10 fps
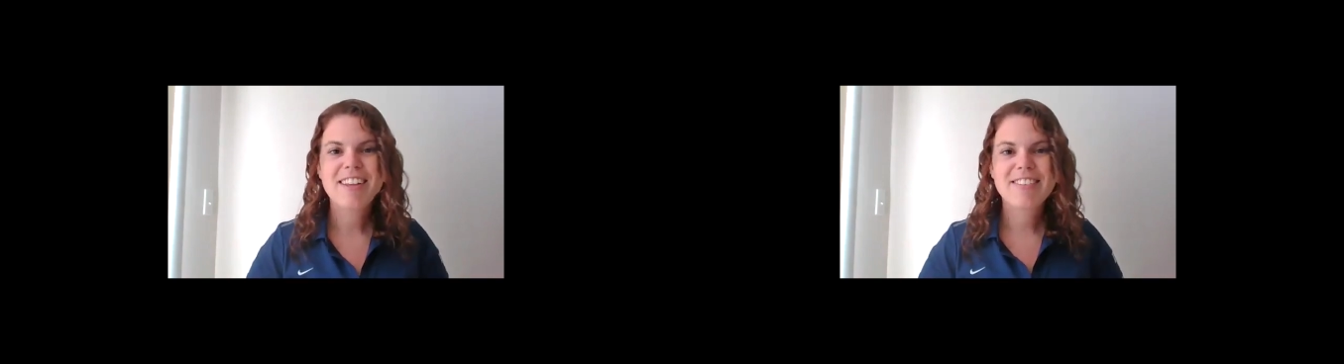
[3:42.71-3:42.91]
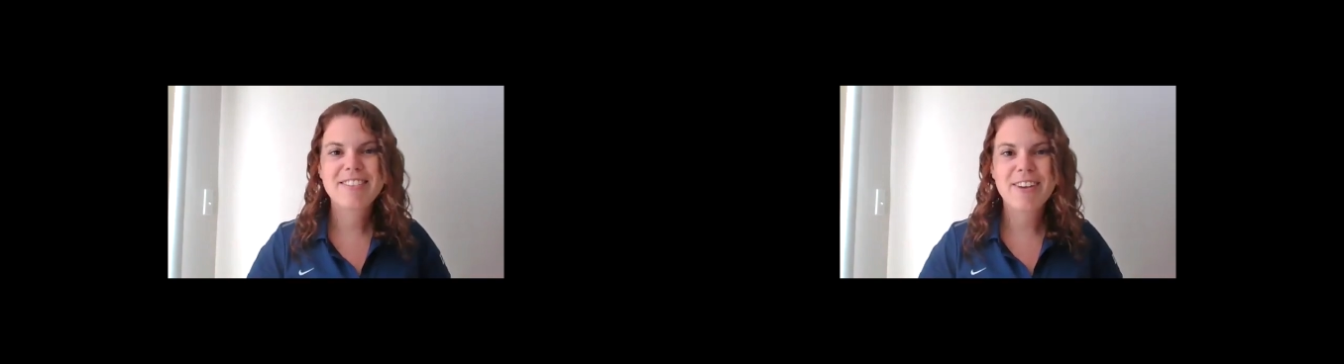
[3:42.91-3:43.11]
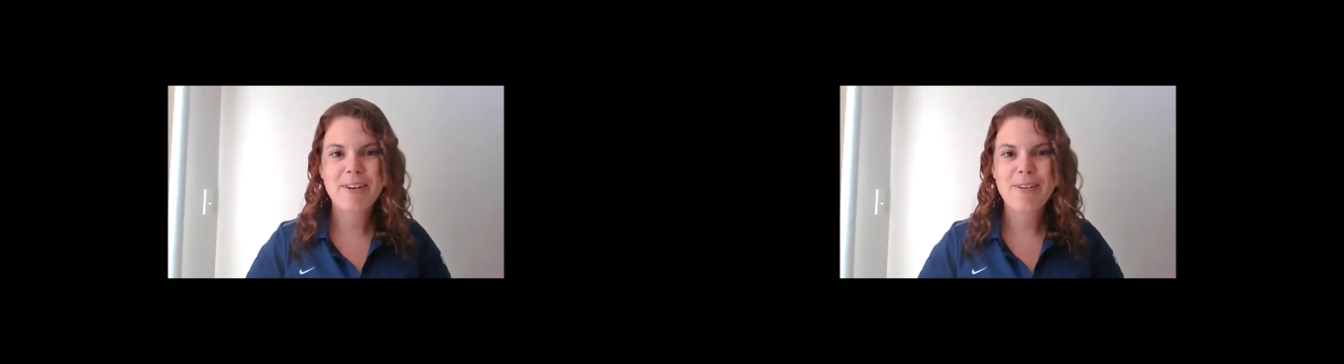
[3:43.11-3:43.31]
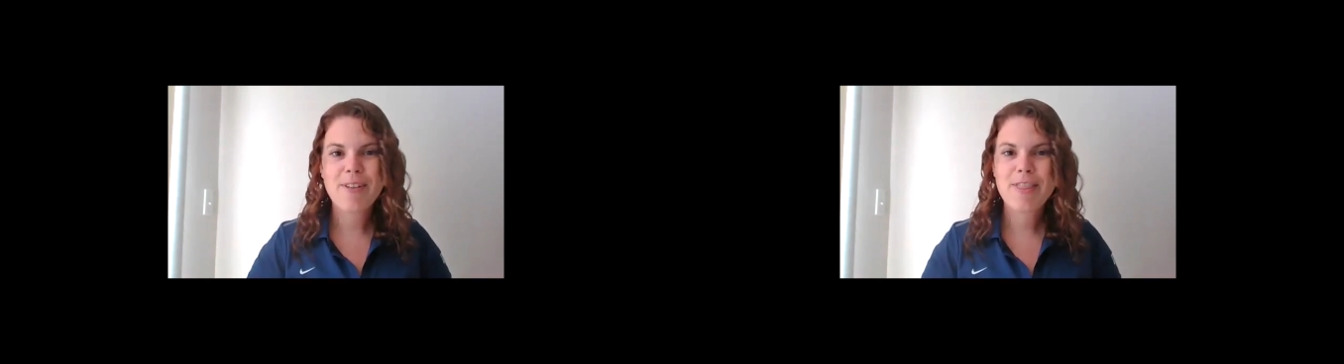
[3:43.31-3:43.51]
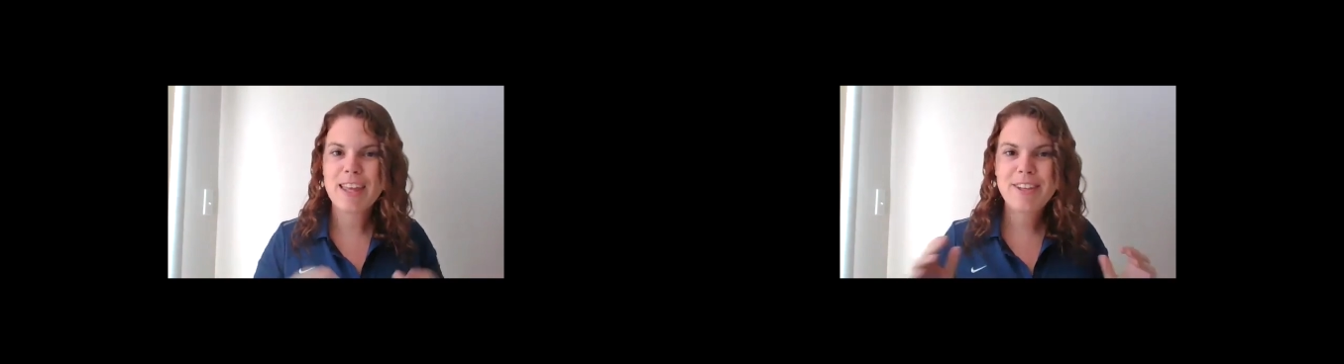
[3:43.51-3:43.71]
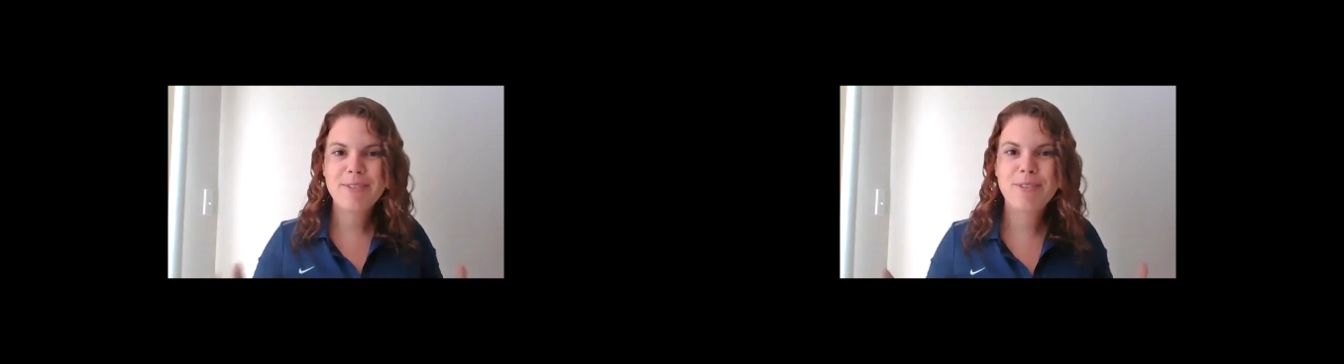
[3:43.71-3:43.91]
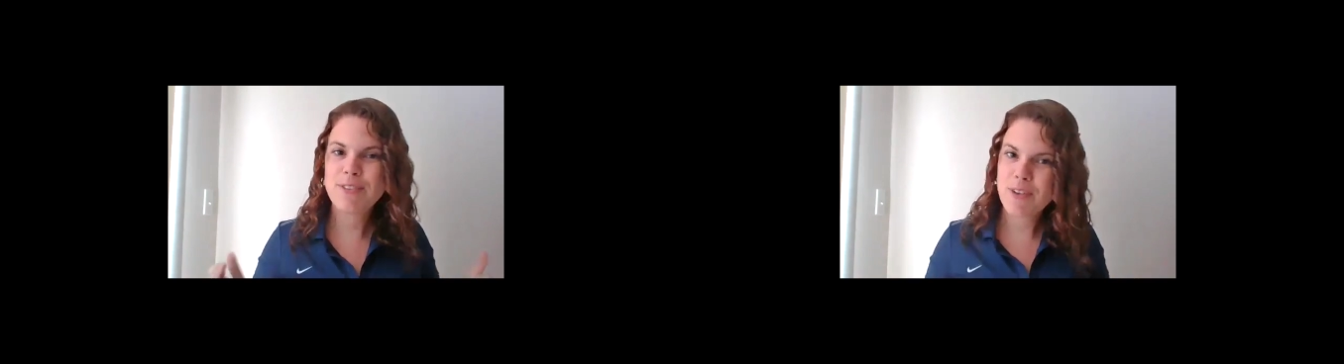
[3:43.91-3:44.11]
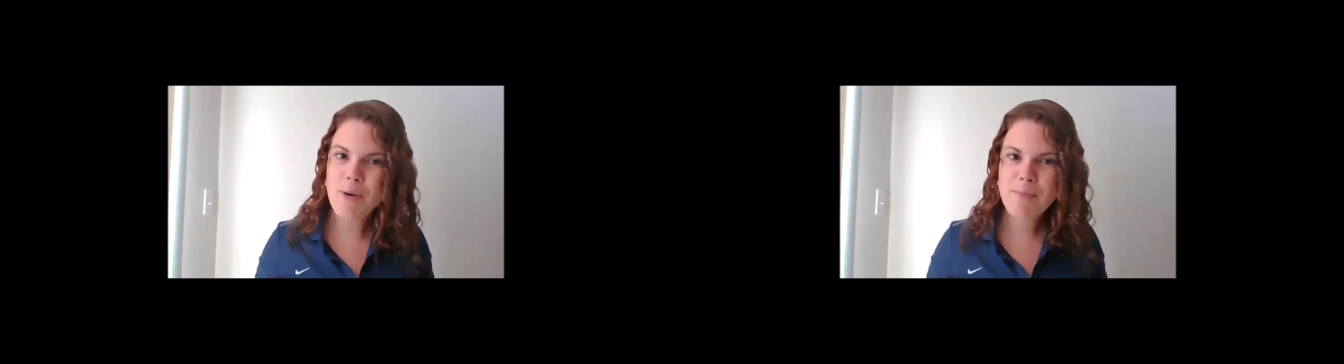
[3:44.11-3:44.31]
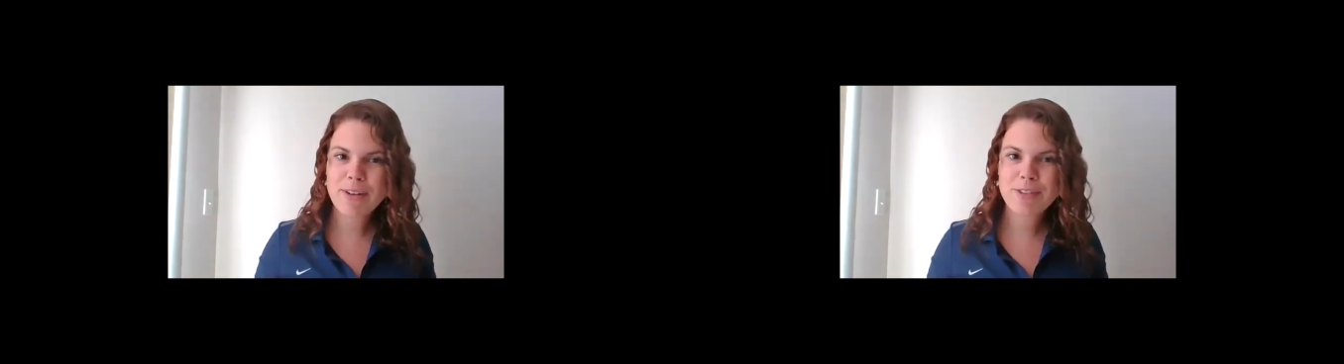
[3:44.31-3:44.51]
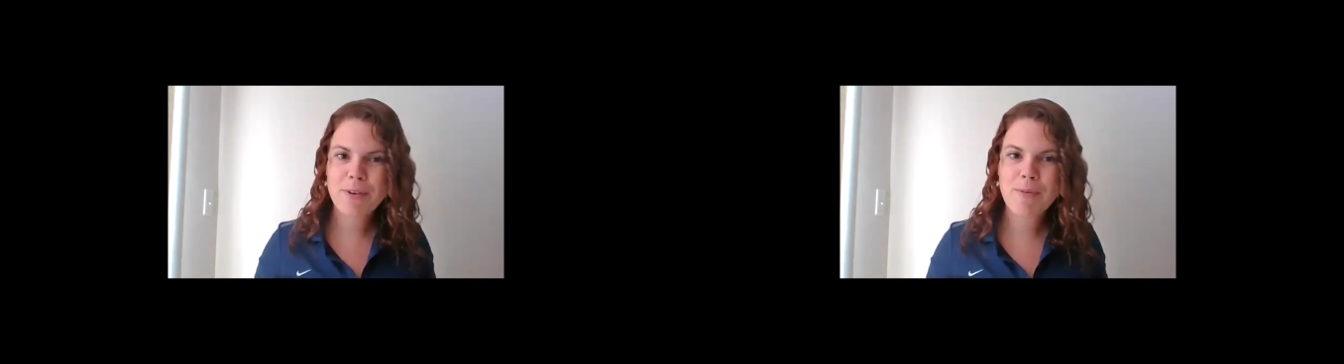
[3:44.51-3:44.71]
So thank you so
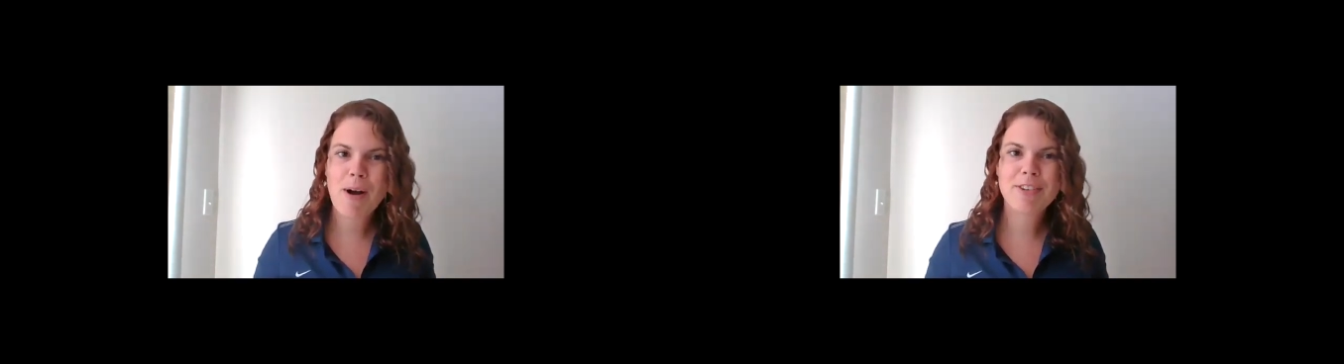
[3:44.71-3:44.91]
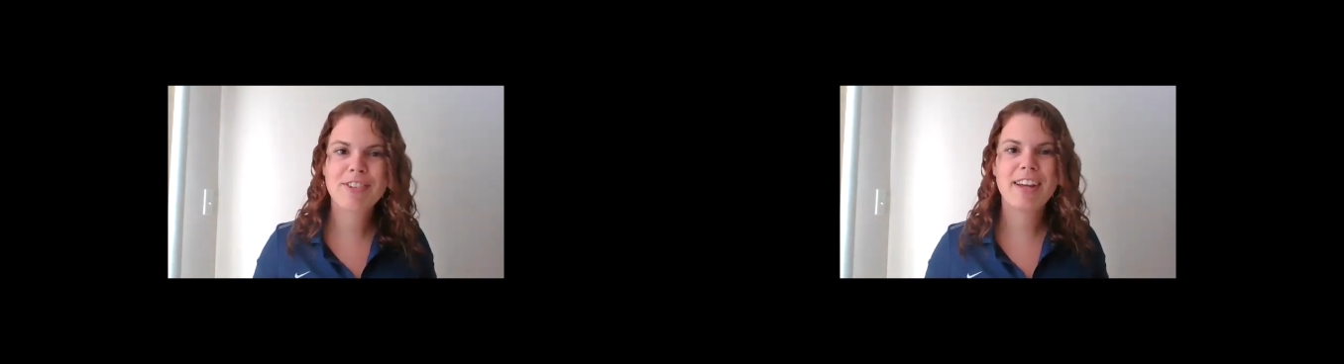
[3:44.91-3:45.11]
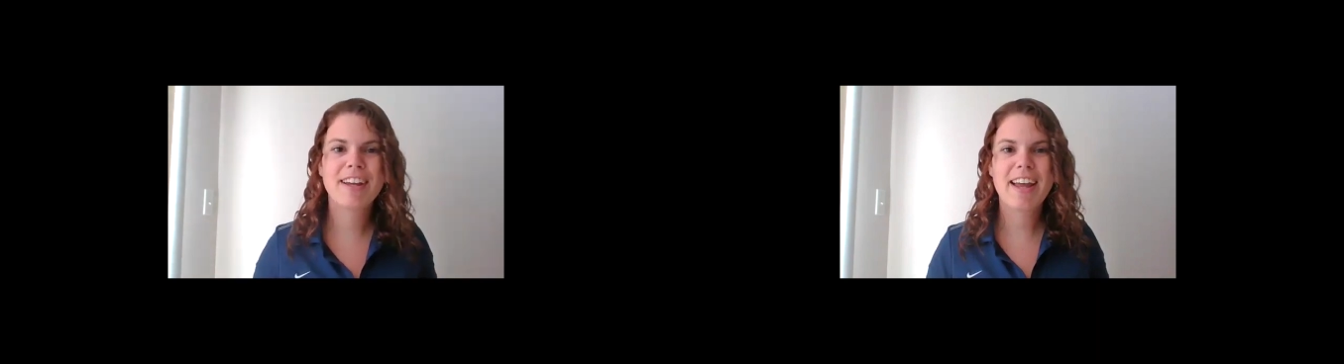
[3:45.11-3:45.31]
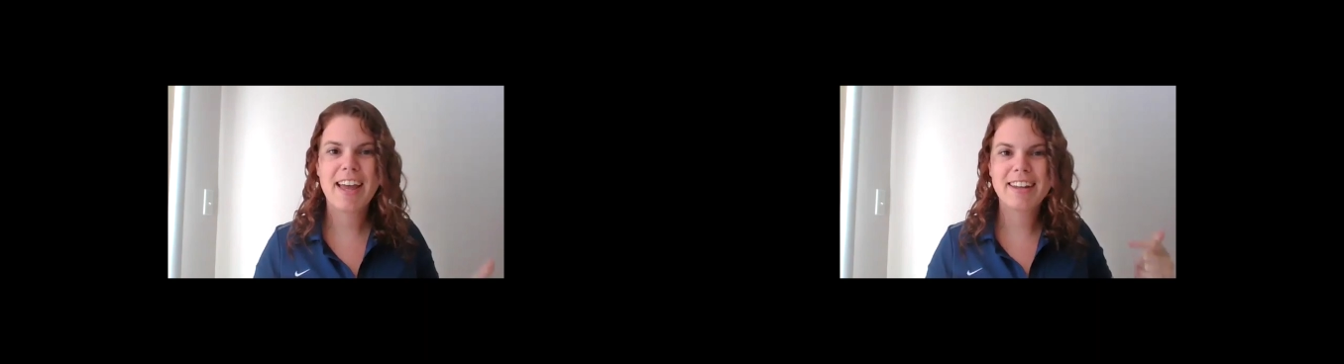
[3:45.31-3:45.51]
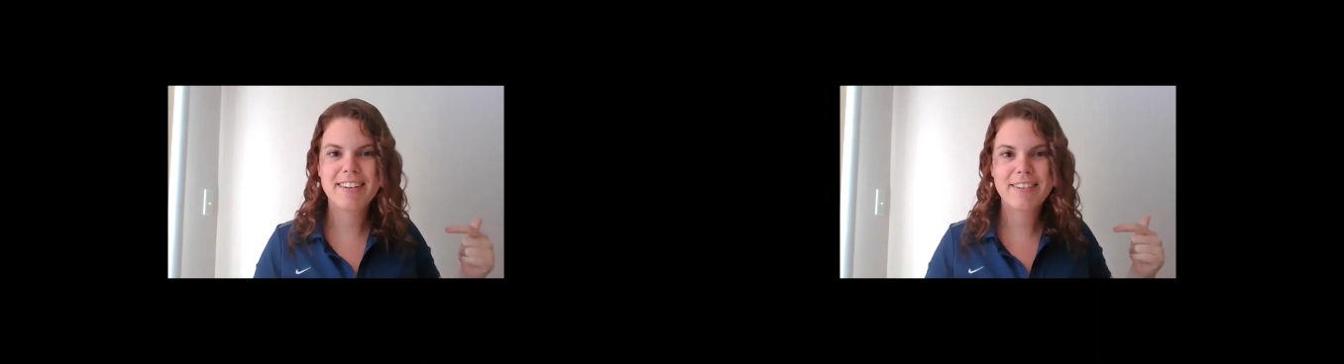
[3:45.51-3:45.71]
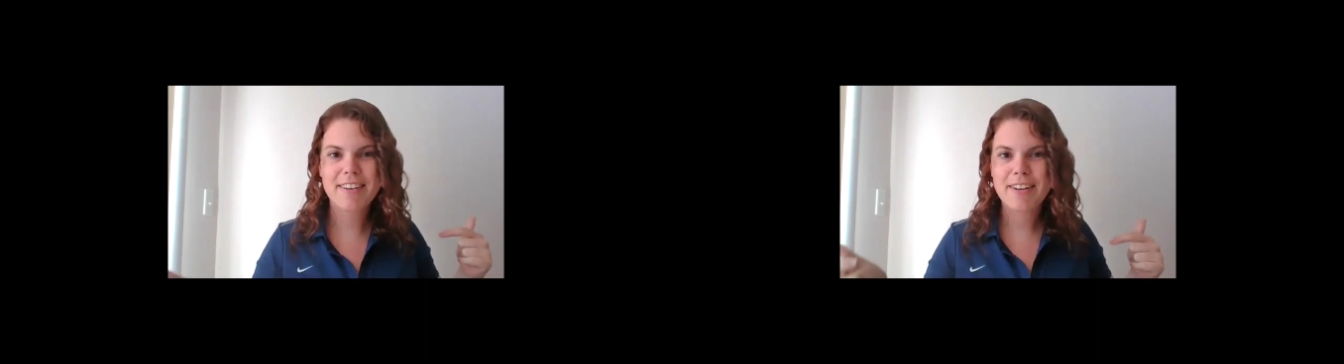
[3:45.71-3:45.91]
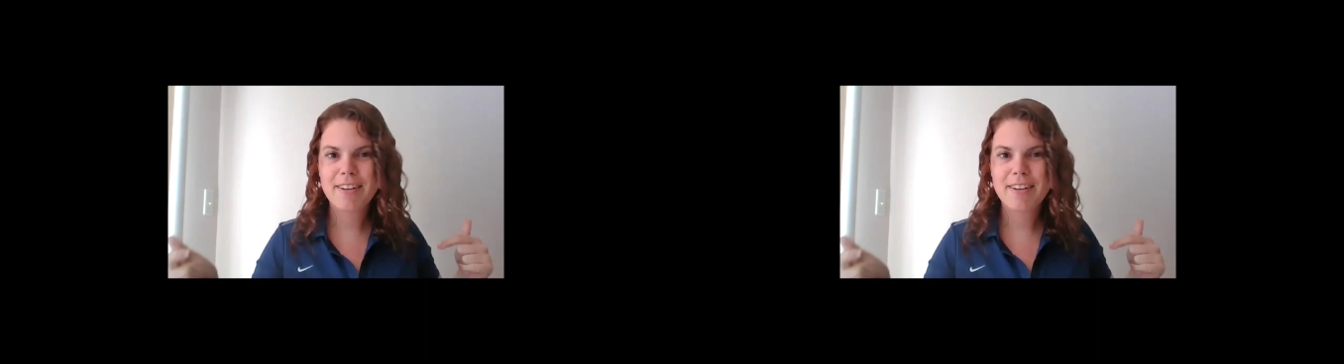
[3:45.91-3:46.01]
much for watching and